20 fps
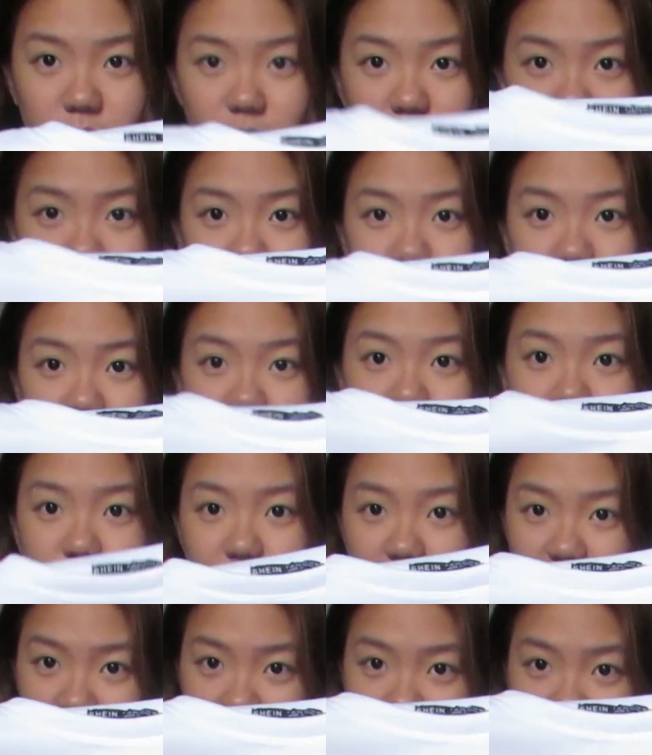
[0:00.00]
The other one is
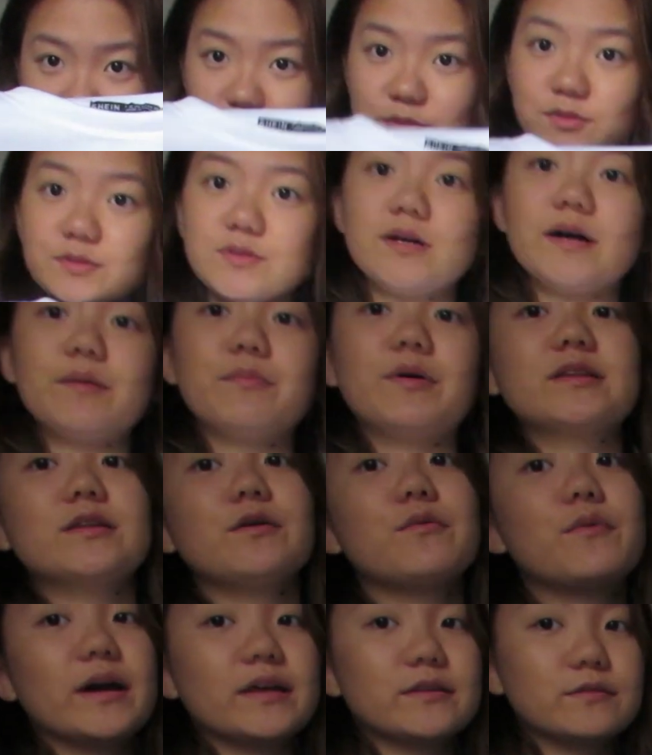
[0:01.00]
Malibu. I bought the
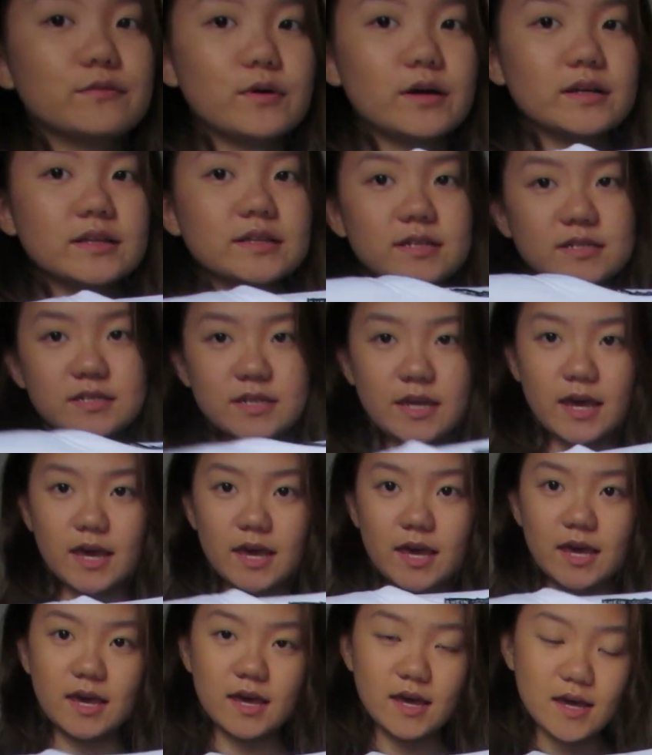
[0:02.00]
white one
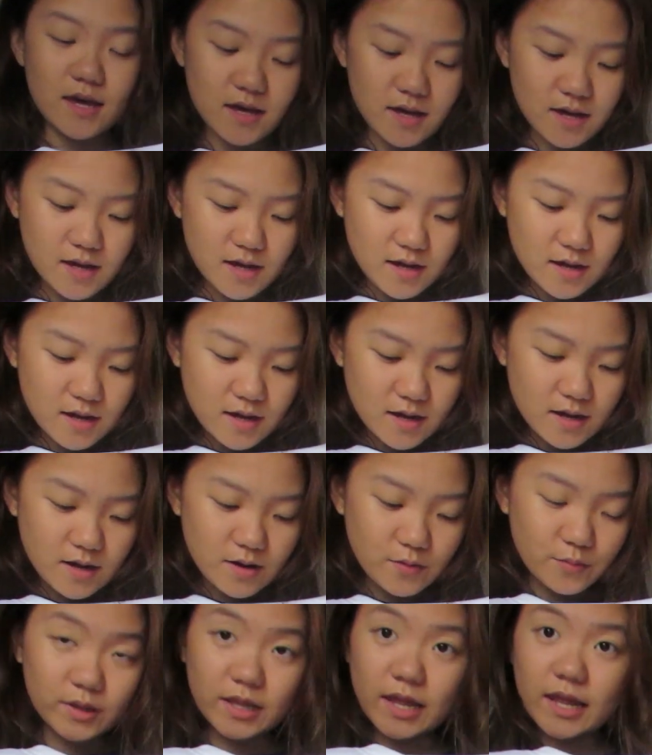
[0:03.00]
kasi
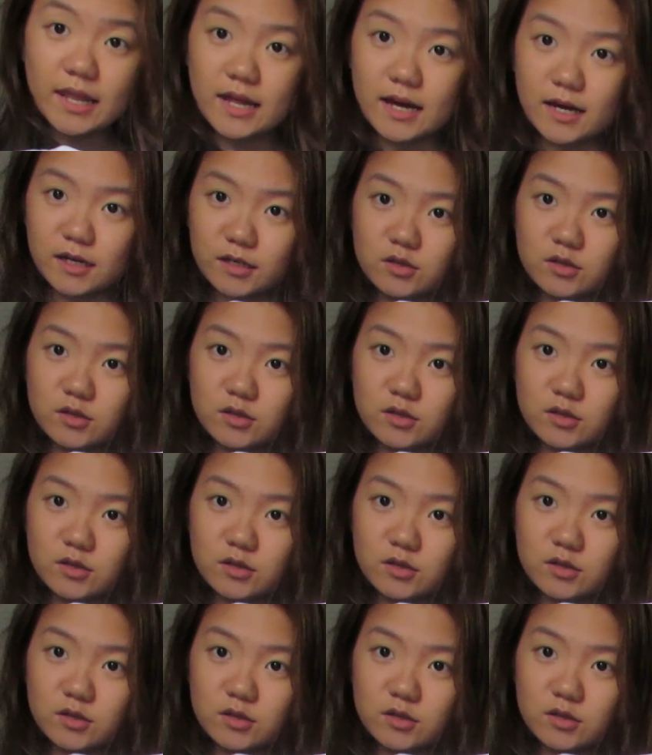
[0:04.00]
wala lang,